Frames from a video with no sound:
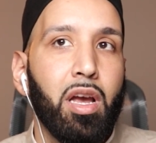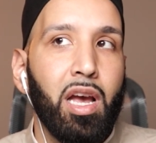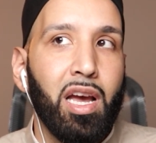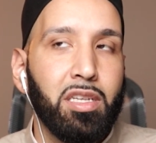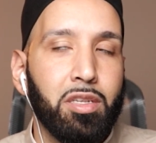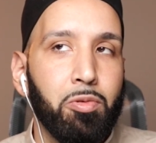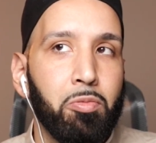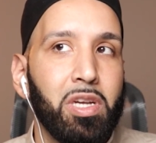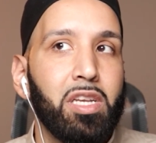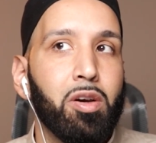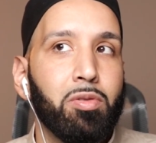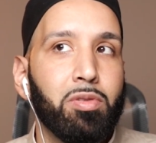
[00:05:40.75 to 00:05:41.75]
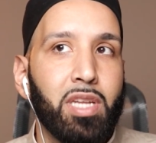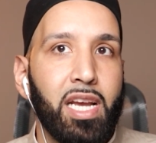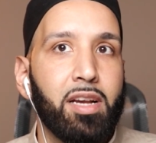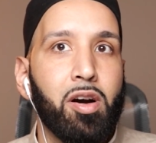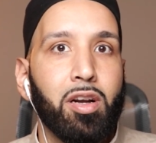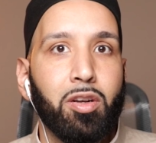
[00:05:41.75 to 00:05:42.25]
And we don't
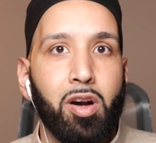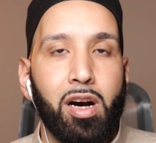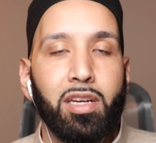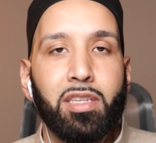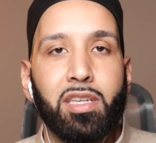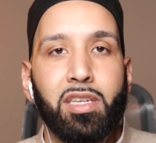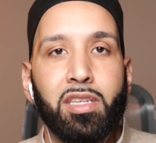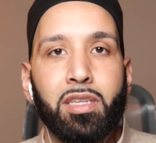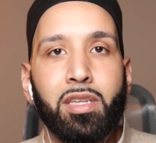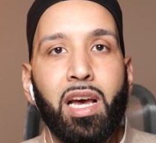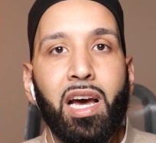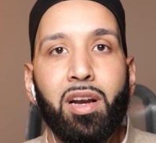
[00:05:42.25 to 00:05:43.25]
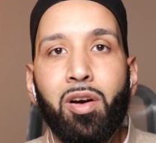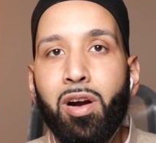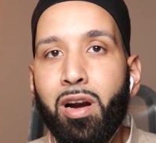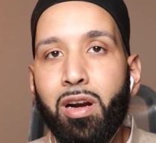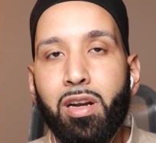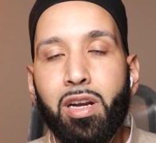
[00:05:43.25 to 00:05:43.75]
take on causes that
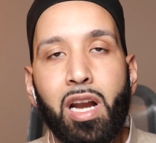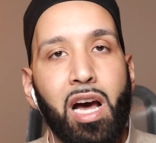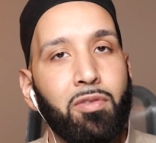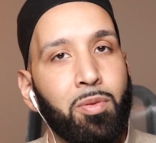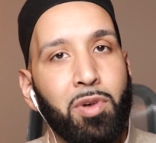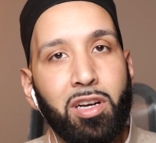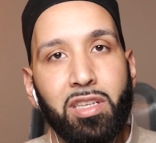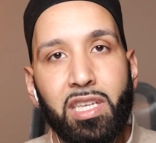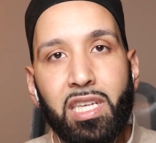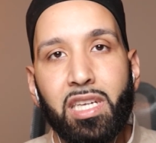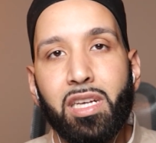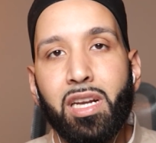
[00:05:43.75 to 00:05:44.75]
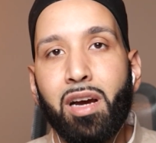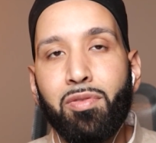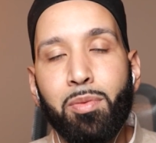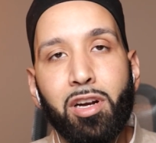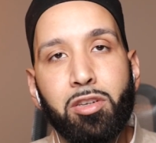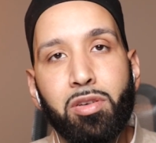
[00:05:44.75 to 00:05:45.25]
are not from our deen, not
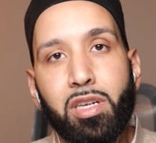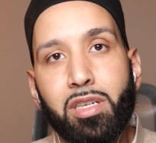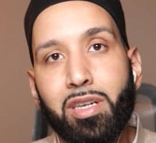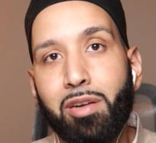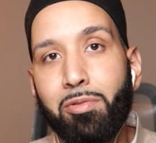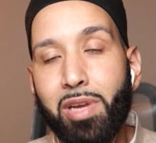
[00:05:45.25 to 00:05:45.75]
from our tradition.